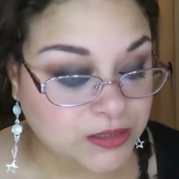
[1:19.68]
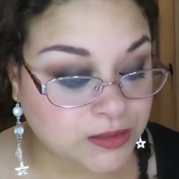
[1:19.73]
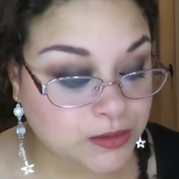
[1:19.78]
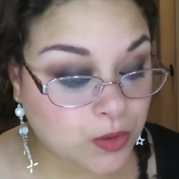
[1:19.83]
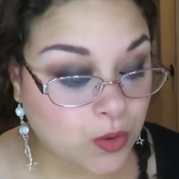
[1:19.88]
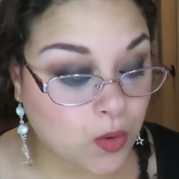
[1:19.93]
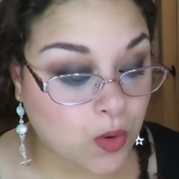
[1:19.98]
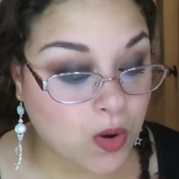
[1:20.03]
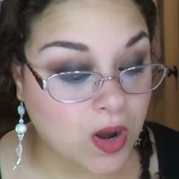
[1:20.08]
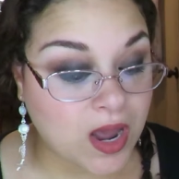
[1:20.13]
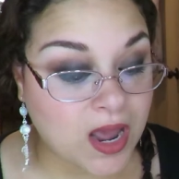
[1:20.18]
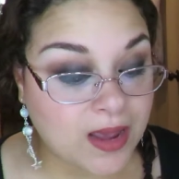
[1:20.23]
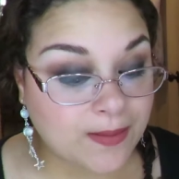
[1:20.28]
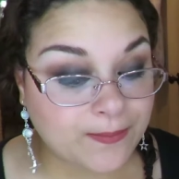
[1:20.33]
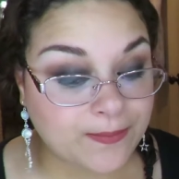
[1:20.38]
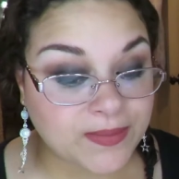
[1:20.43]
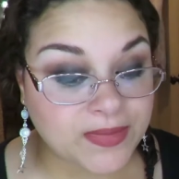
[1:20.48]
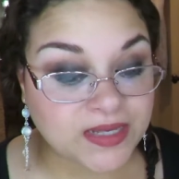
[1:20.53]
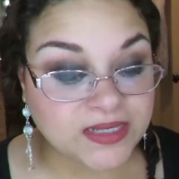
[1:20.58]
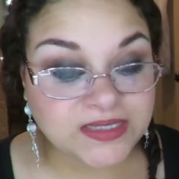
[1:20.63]
So
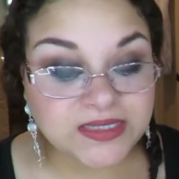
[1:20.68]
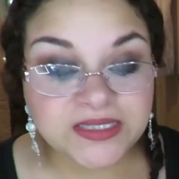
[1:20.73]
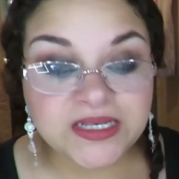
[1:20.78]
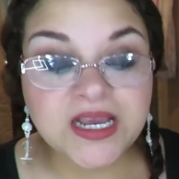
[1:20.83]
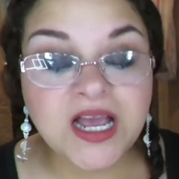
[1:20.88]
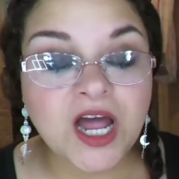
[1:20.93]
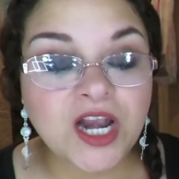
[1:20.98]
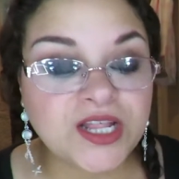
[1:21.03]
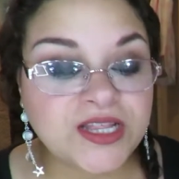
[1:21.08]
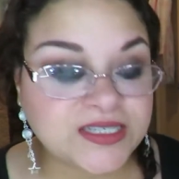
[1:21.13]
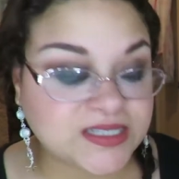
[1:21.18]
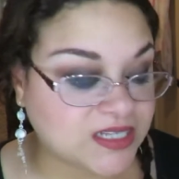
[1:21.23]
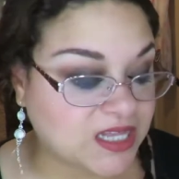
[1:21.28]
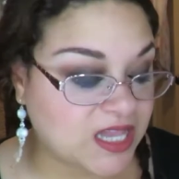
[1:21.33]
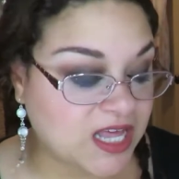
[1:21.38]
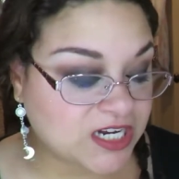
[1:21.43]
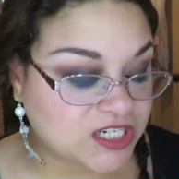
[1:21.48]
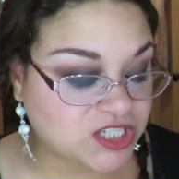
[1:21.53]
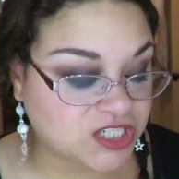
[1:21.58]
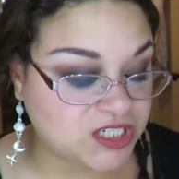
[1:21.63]
I'm missing out of this
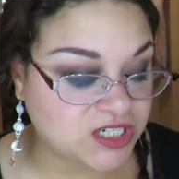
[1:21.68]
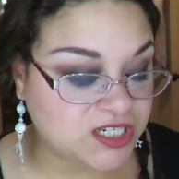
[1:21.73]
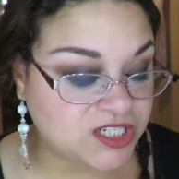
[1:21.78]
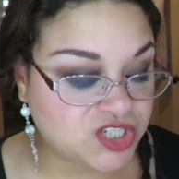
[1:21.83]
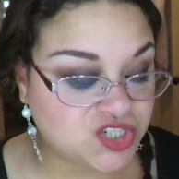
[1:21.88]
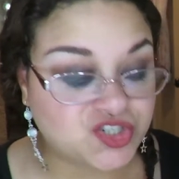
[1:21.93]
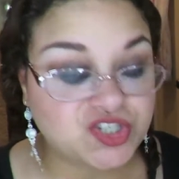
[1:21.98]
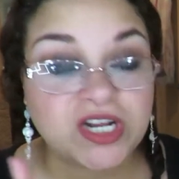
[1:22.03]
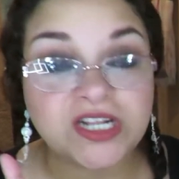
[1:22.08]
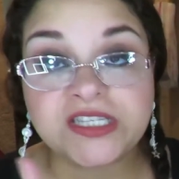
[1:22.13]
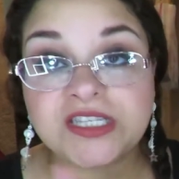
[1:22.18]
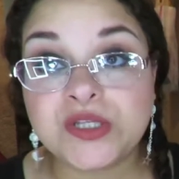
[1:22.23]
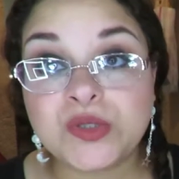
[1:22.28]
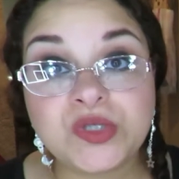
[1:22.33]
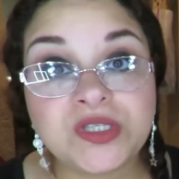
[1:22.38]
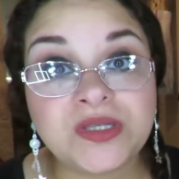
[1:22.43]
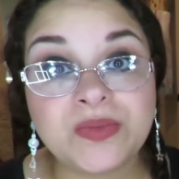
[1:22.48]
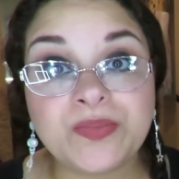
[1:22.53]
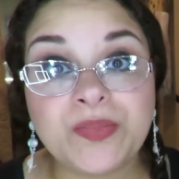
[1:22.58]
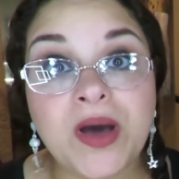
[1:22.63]
collection the
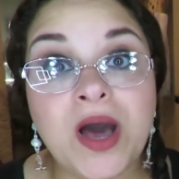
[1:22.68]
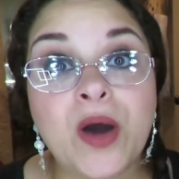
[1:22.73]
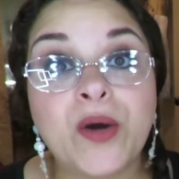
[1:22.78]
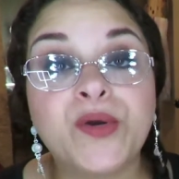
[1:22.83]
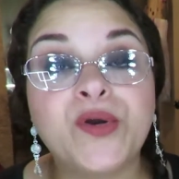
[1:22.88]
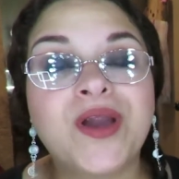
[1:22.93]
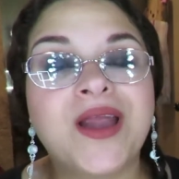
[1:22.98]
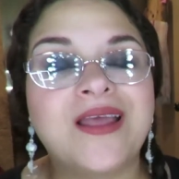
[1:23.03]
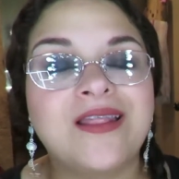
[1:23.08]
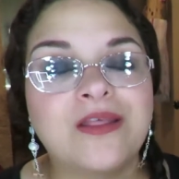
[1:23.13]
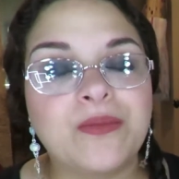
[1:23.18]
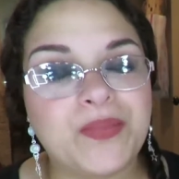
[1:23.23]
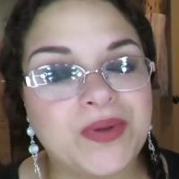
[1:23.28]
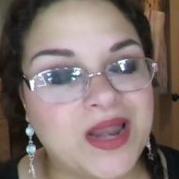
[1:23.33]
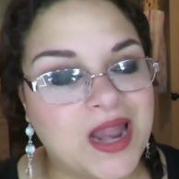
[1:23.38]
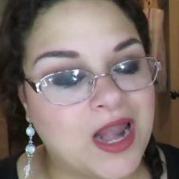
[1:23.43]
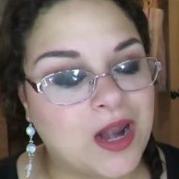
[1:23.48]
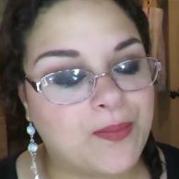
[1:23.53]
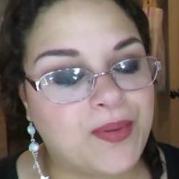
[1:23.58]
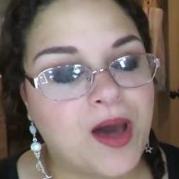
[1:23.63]
translucent powder and the
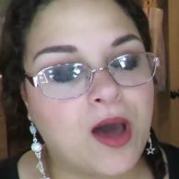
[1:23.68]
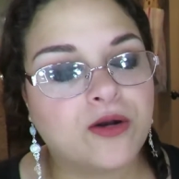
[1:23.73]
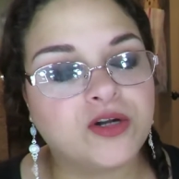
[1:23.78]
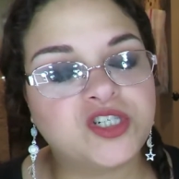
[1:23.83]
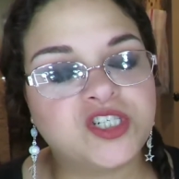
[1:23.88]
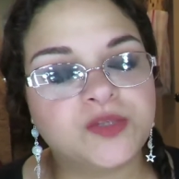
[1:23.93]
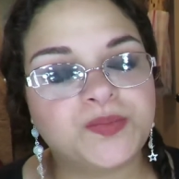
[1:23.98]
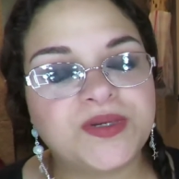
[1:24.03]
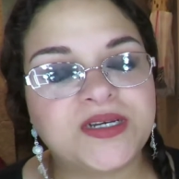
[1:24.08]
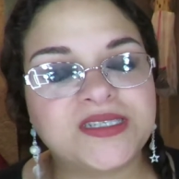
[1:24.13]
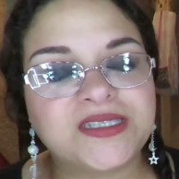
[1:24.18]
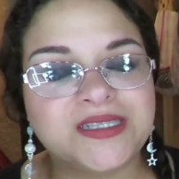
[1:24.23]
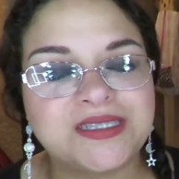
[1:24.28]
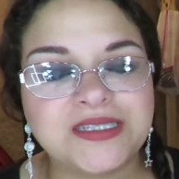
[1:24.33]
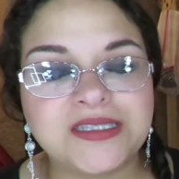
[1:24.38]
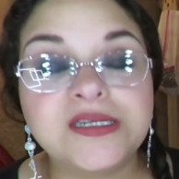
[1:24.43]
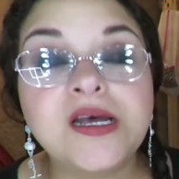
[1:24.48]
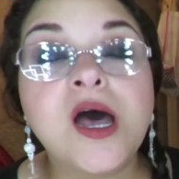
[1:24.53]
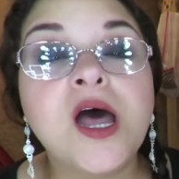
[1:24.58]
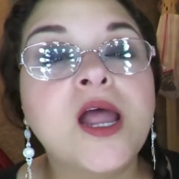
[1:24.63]
banana powder, just because at the
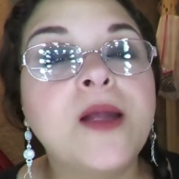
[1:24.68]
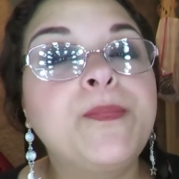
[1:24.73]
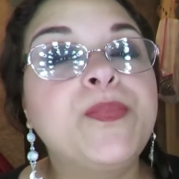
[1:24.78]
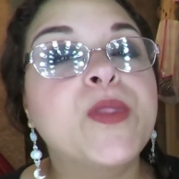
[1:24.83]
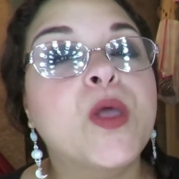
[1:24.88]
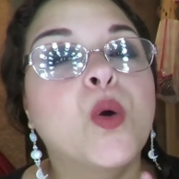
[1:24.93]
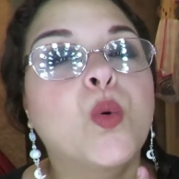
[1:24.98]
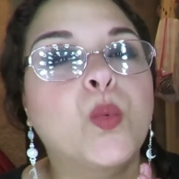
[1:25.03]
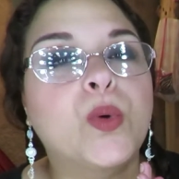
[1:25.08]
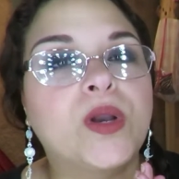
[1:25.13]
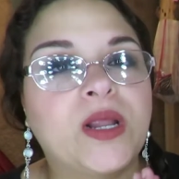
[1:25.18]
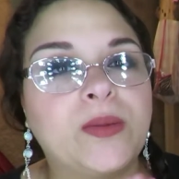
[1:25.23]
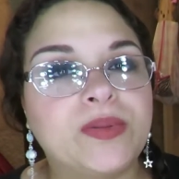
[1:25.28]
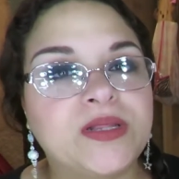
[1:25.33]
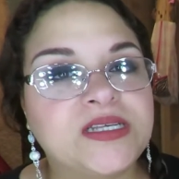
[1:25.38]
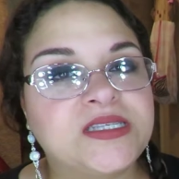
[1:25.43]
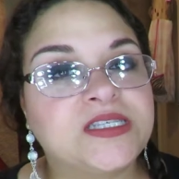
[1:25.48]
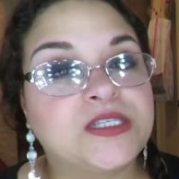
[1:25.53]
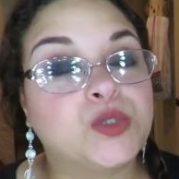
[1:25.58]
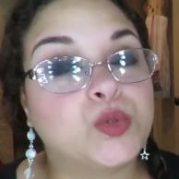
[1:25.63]
time when I
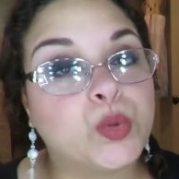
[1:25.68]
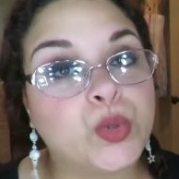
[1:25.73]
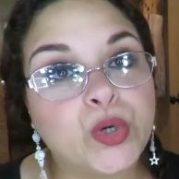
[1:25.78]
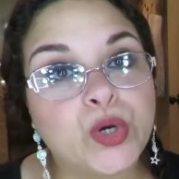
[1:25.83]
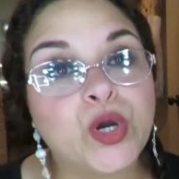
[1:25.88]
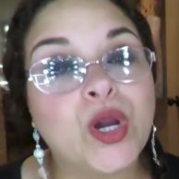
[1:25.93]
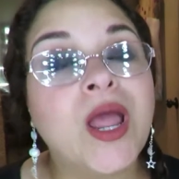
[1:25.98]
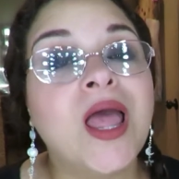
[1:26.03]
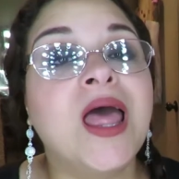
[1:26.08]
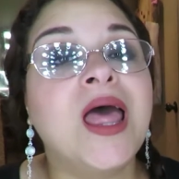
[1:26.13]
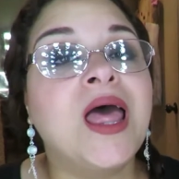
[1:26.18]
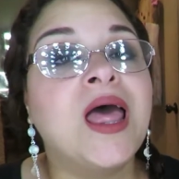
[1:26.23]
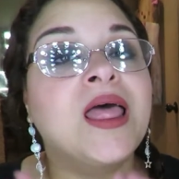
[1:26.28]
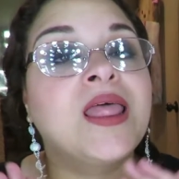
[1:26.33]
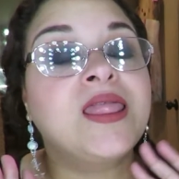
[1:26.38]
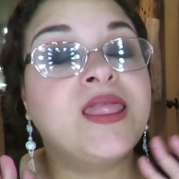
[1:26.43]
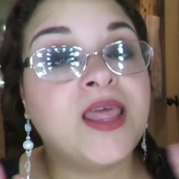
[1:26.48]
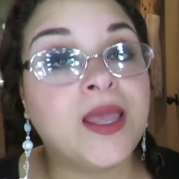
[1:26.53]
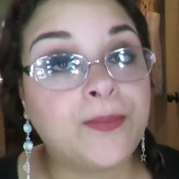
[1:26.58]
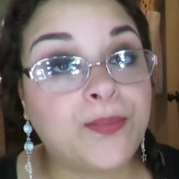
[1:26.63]
placed this order
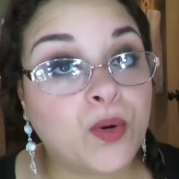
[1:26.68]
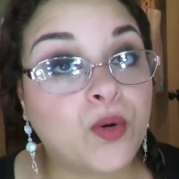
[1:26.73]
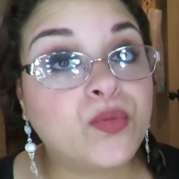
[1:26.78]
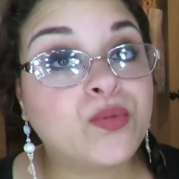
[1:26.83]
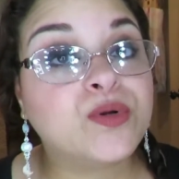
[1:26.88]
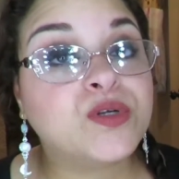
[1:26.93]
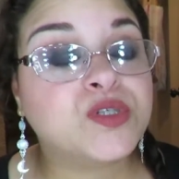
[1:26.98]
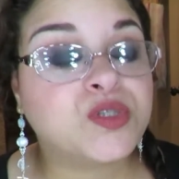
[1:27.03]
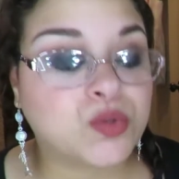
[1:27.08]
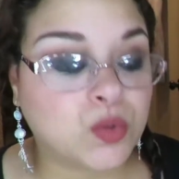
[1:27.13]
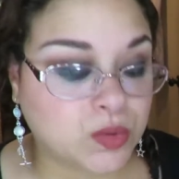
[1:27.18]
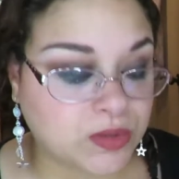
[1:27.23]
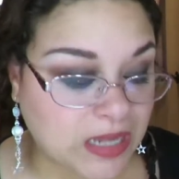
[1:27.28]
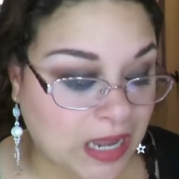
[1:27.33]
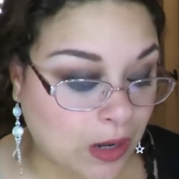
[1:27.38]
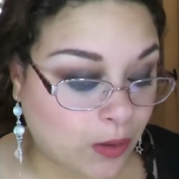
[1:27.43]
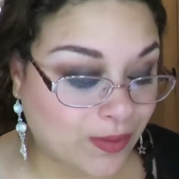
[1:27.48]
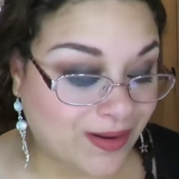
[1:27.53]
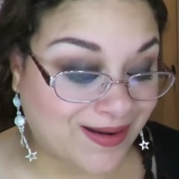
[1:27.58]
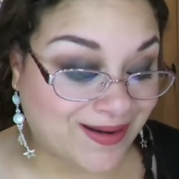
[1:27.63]
they both were sold
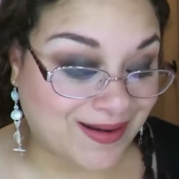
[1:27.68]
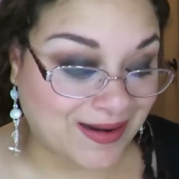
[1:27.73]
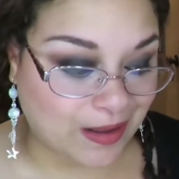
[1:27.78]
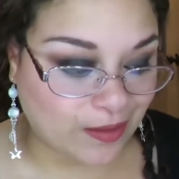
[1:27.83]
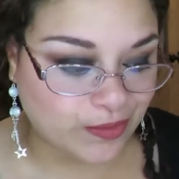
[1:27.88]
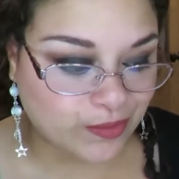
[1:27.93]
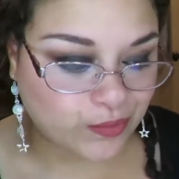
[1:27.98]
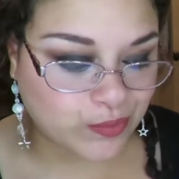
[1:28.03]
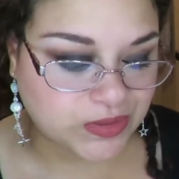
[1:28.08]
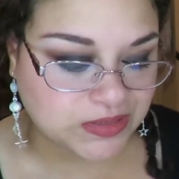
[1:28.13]
out and now they're